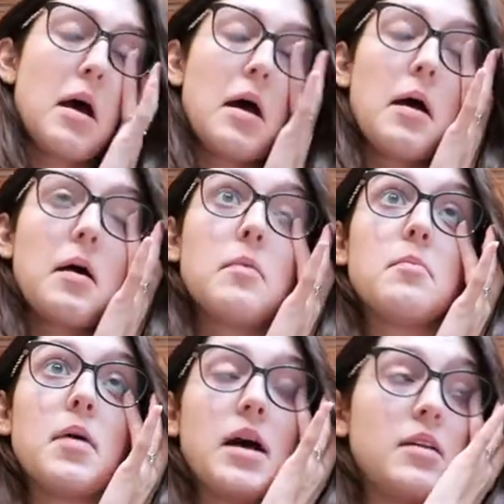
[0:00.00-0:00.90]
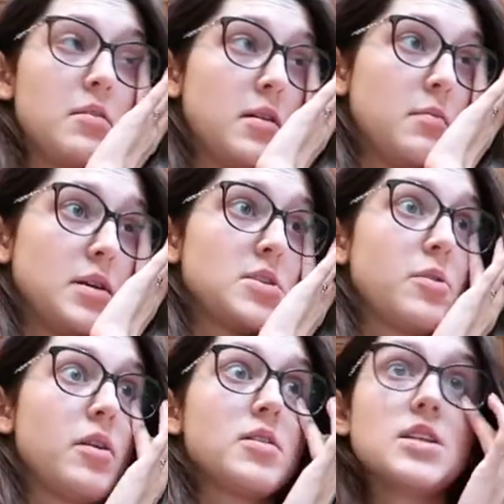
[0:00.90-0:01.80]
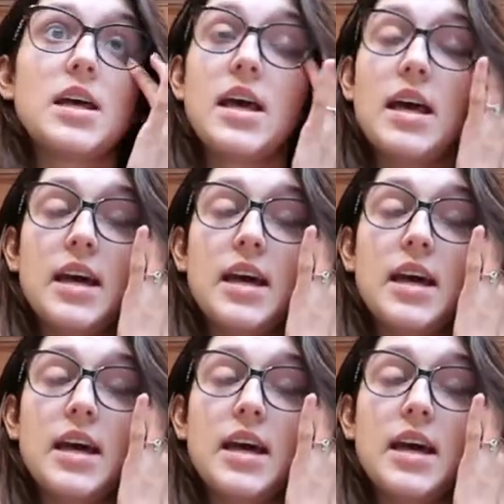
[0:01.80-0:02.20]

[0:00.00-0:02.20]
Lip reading: I don't have much going on today.